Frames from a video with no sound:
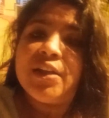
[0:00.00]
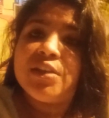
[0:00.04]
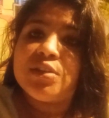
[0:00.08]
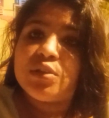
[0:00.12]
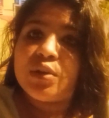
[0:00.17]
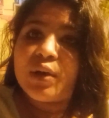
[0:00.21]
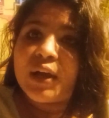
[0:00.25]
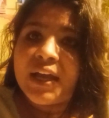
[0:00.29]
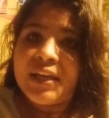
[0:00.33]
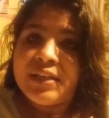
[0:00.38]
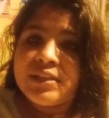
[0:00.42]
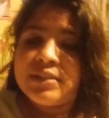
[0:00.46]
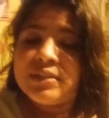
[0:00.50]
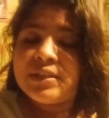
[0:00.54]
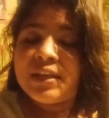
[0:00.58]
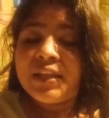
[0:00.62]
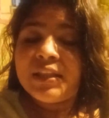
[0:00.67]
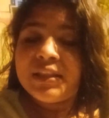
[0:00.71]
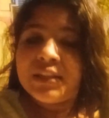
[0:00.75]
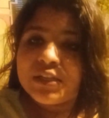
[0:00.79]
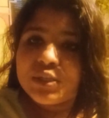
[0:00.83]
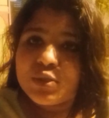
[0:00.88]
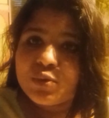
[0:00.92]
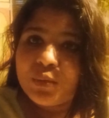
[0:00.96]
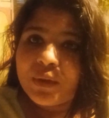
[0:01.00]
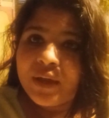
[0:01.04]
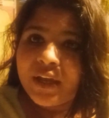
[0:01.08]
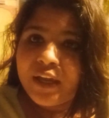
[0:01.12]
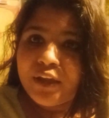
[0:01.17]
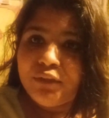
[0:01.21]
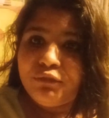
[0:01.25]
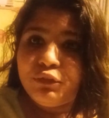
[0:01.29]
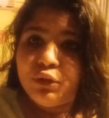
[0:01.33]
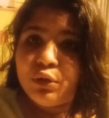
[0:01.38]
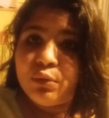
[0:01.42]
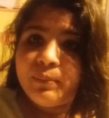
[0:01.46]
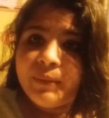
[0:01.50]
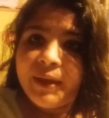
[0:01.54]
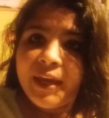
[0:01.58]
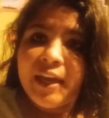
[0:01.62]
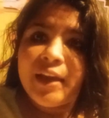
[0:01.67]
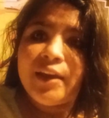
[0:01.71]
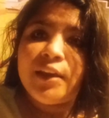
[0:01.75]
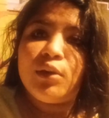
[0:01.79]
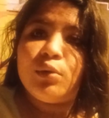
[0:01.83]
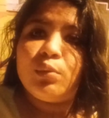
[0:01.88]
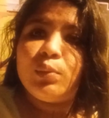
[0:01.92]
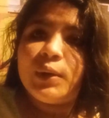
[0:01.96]
So guys, in this way, if you
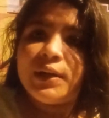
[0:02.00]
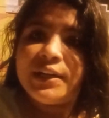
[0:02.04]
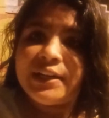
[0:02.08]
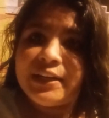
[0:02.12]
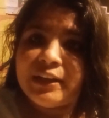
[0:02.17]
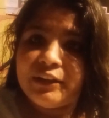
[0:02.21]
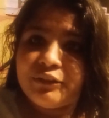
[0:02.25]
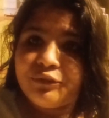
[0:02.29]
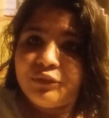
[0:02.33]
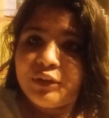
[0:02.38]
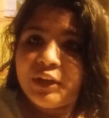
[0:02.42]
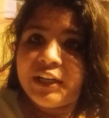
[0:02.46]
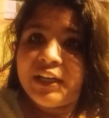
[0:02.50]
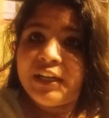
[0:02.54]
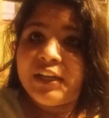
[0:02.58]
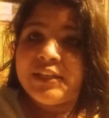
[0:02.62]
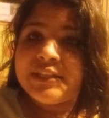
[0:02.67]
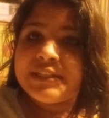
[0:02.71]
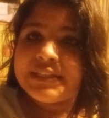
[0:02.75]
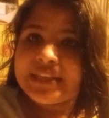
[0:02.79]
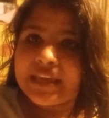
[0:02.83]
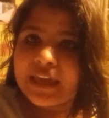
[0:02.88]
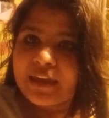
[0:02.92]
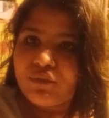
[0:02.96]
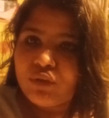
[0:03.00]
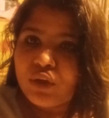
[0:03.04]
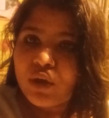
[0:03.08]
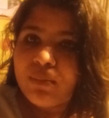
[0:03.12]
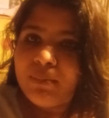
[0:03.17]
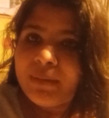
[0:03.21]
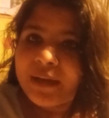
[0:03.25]
make, you will definitely save your